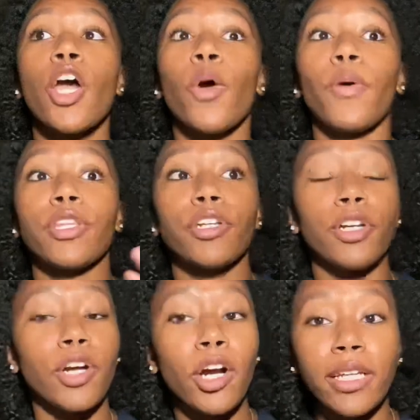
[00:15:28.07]
whether
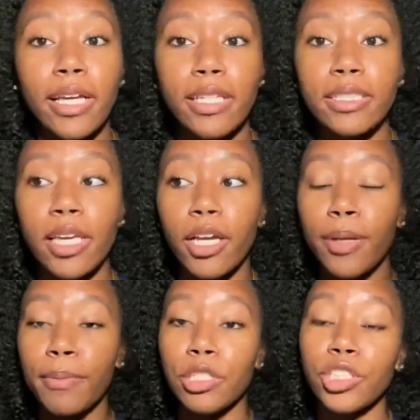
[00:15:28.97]
you're a cardiac tech,
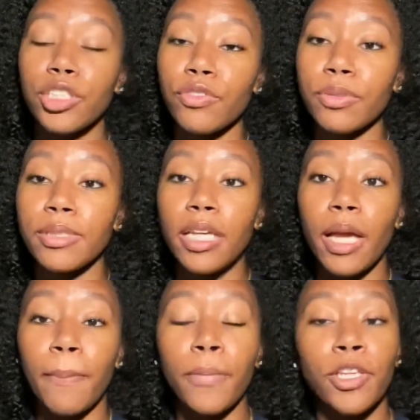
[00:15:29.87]
emergency room
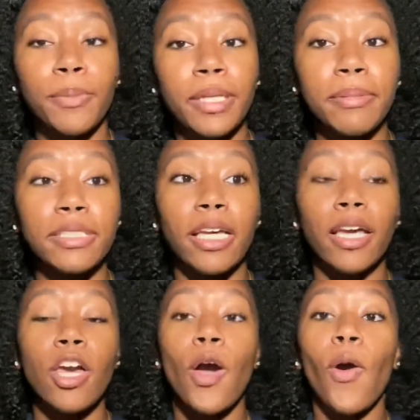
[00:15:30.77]
tech, mother baby
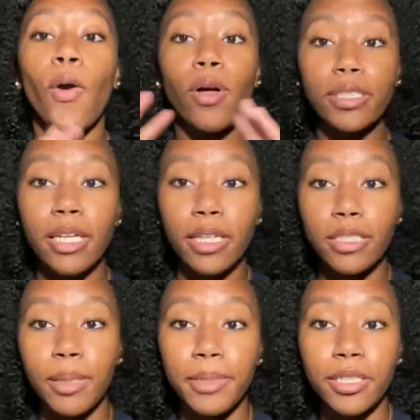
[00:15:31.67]
tech, all techs
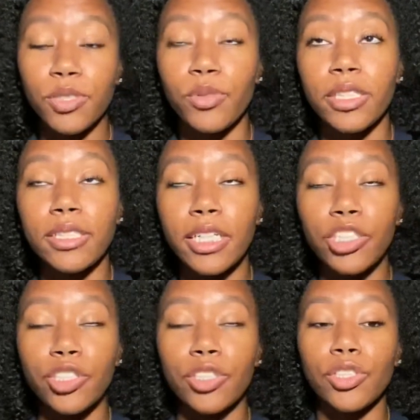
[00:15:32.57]
come to this
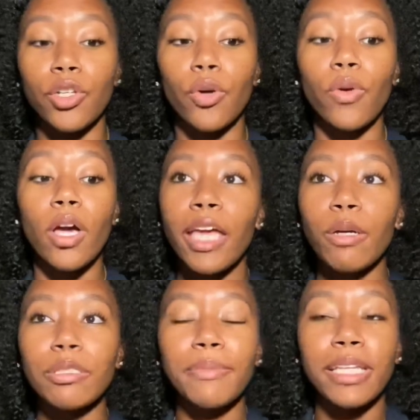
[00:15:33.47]
orientation. So
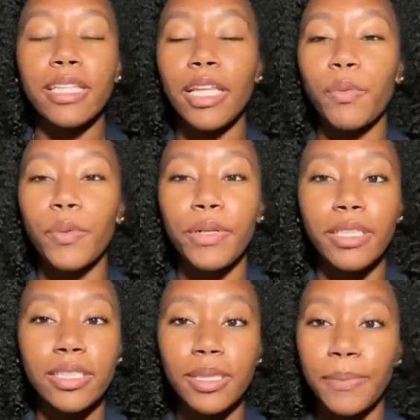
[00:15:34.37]
it was mainly like we were
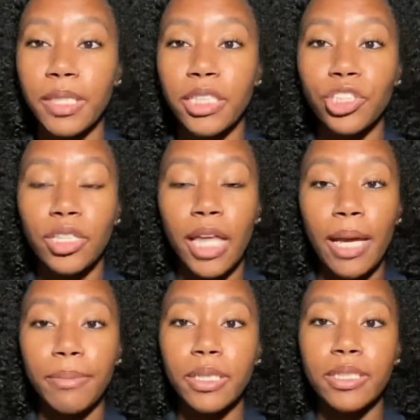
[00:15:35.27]
in the simulation
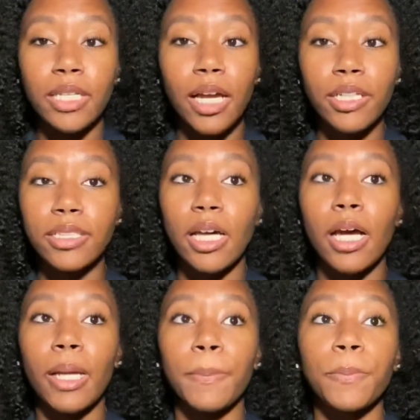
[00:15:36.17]
lab the entire
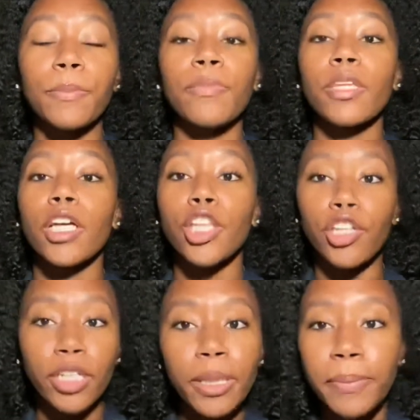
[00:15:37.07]
time,
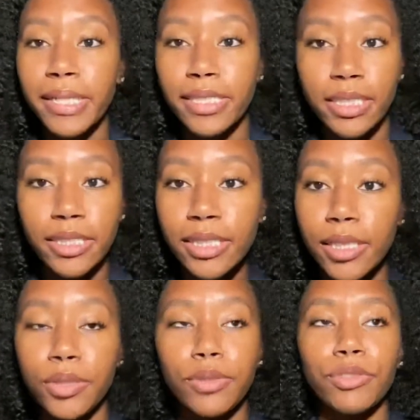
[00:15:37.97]
learning basic
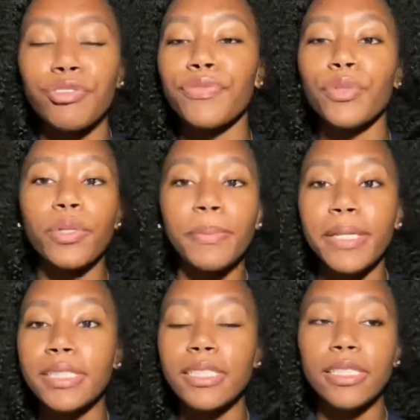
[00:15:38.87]
skills, reviewing
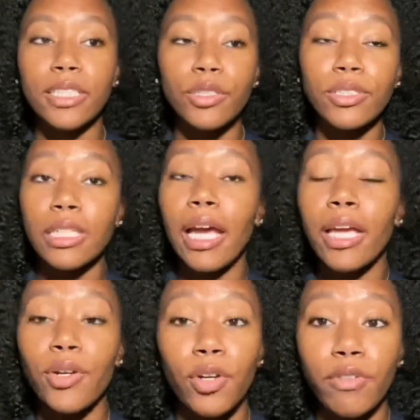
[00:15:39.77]
basic skills that I
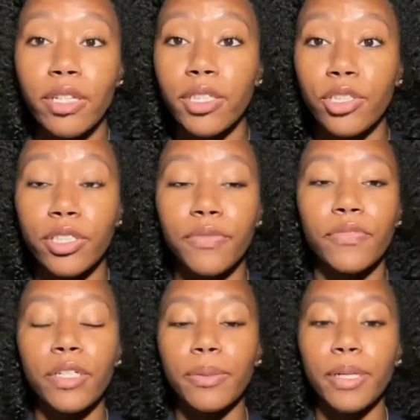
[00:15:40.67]
had already learned in
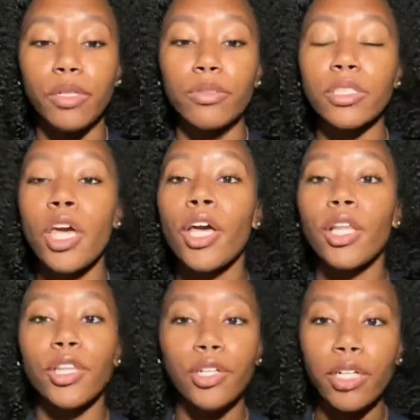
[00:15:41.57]
fundamentals,
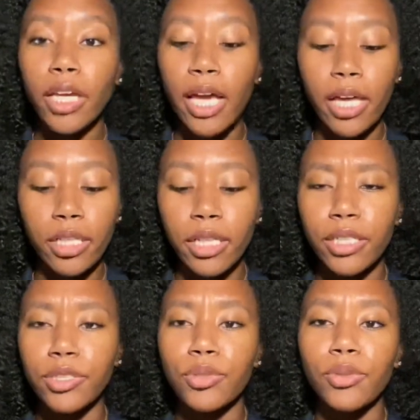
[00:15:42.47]
learning how to
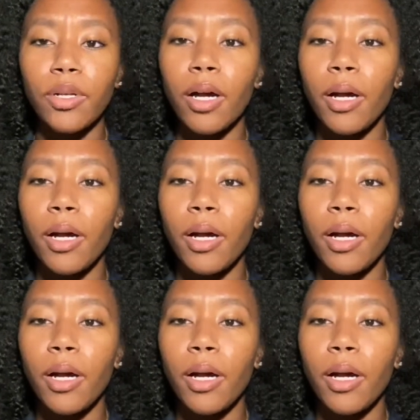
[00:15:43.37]
like do